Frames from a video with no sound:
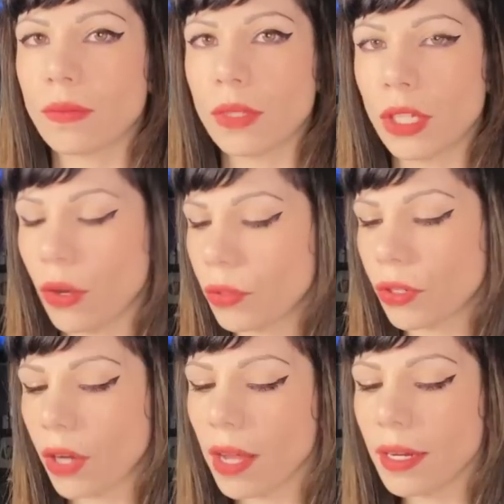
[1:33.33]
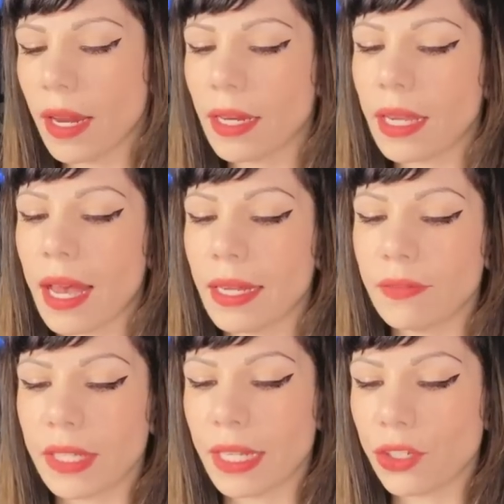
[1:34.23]
You know, you're not in any kind
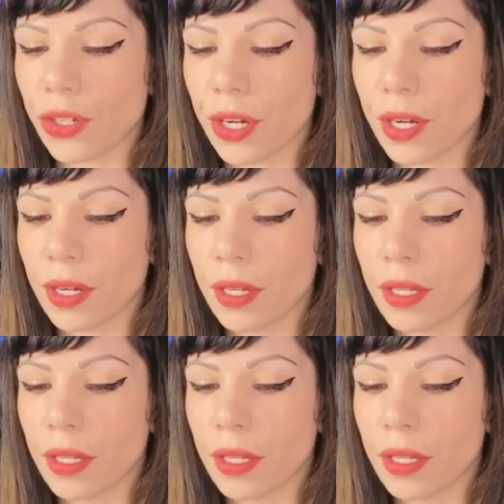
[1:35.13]
of danger.